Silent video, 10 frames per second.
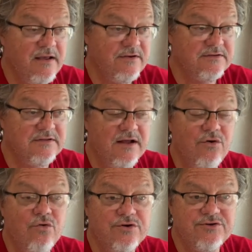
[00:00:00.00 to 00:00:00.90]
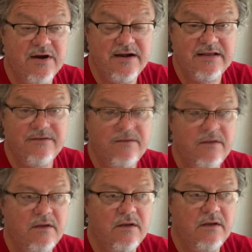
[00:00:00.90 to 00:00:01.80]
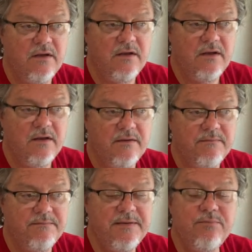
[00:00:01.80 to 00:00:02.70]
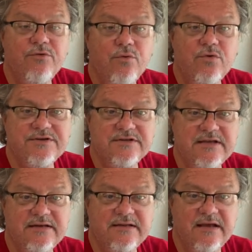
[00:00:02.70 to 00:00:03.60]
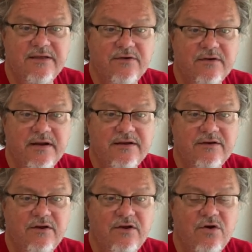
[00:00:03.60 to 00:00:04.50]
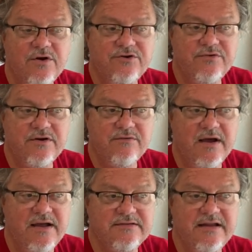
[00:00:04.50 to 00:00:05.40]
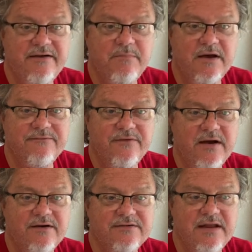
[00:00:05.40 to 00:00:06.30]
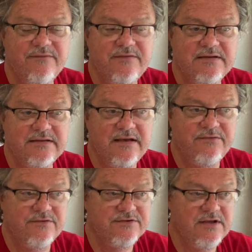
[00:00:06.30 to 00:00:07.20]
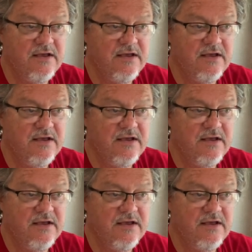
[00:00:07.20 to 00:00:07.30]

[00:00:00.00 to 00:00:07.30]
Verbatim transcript: There's a lot of horse riding events. Uh, people with horses get together and go on trail rides and have bonfires and have get-togethers.